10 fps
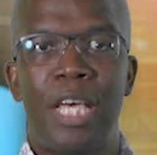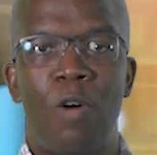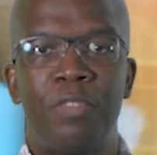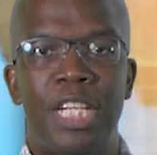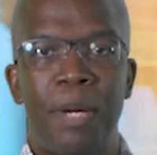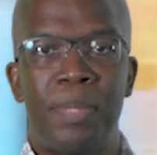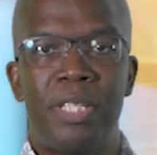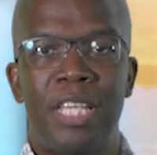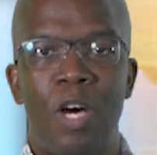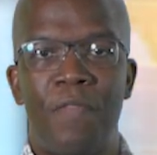Health
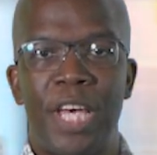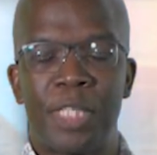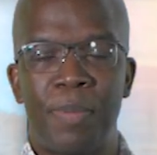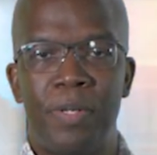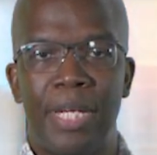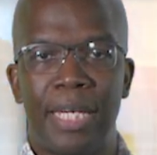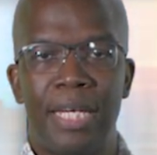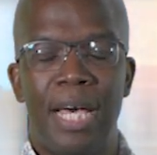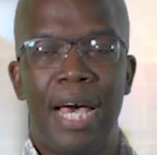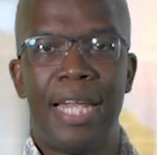Champions Health Expo Day
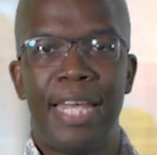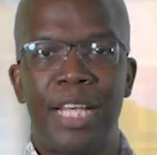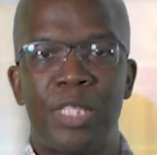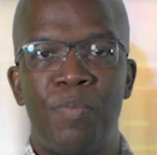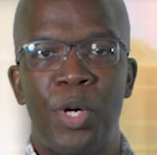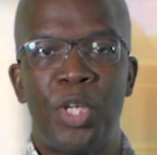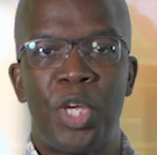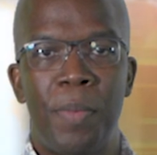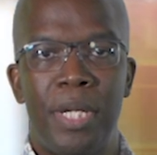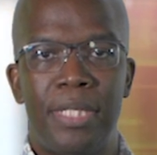at Hexham Road
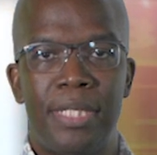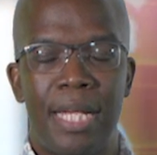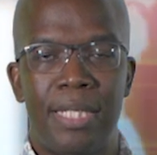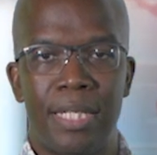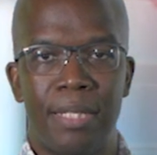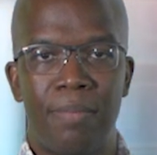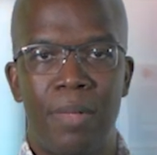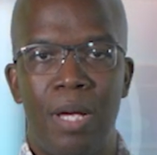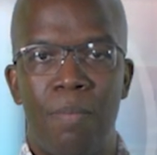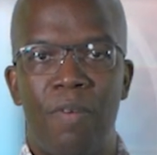Community Centre,
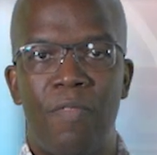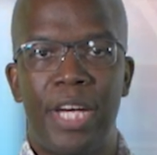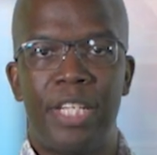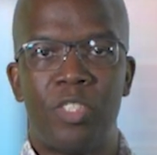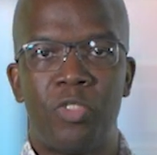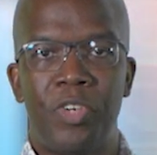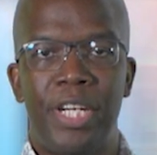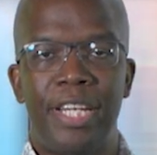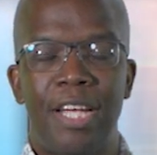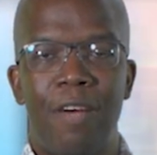providing
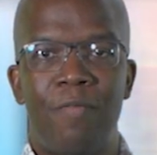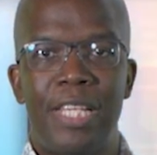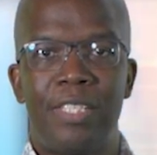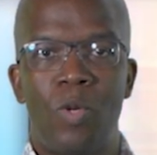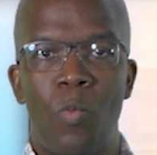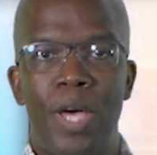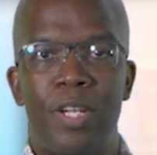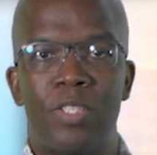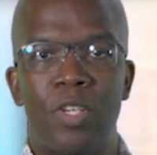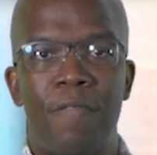screening and raising
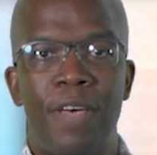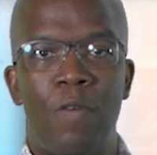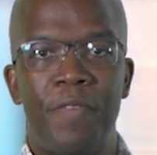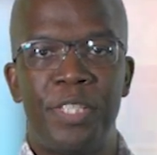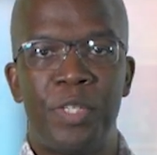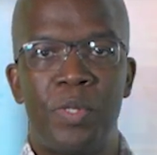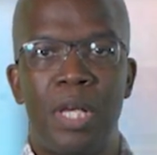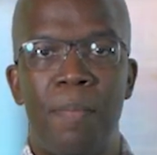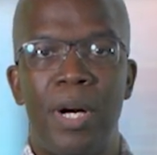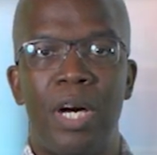awareness of health issues
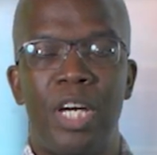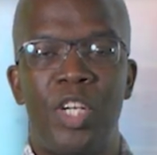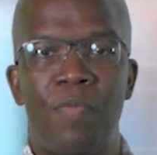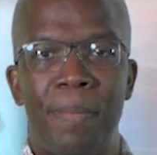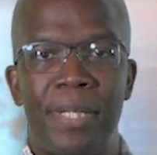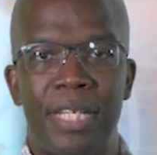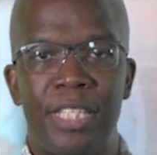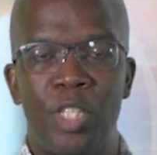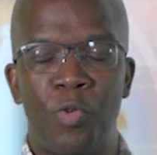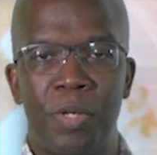among
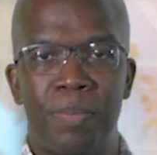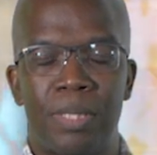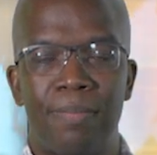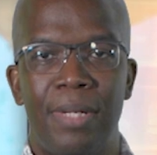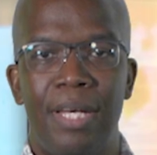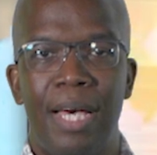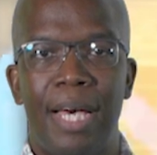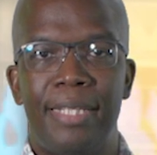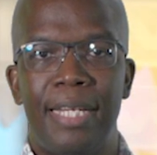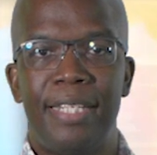underrepresented groups.
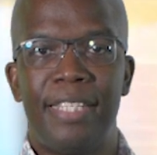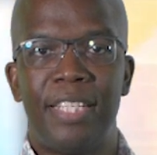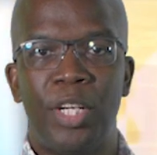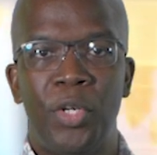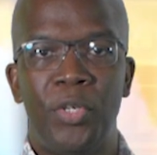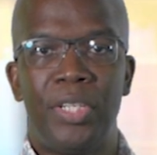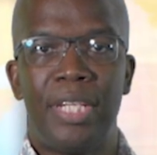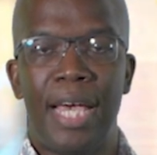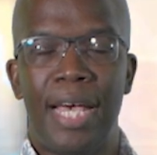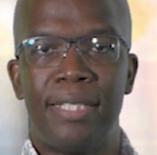Attendees
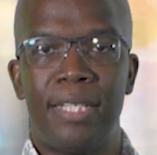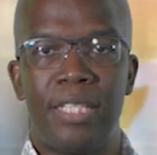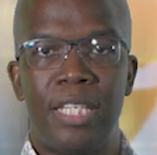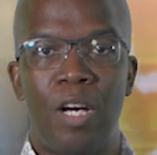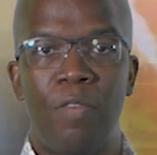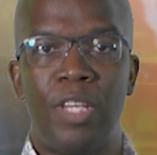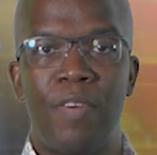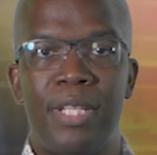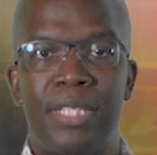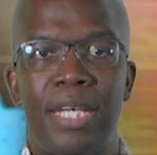included SEC Health
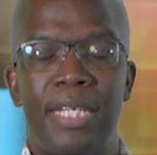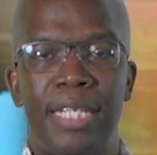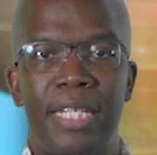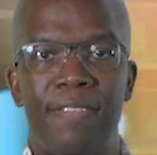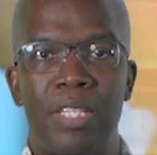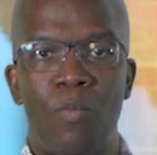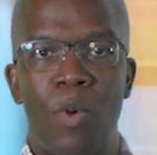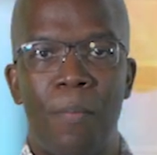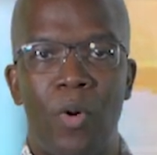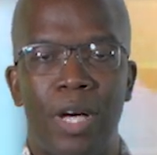Director Edith
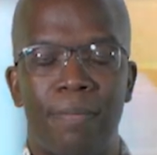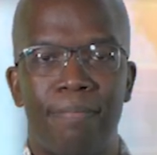Samwamba.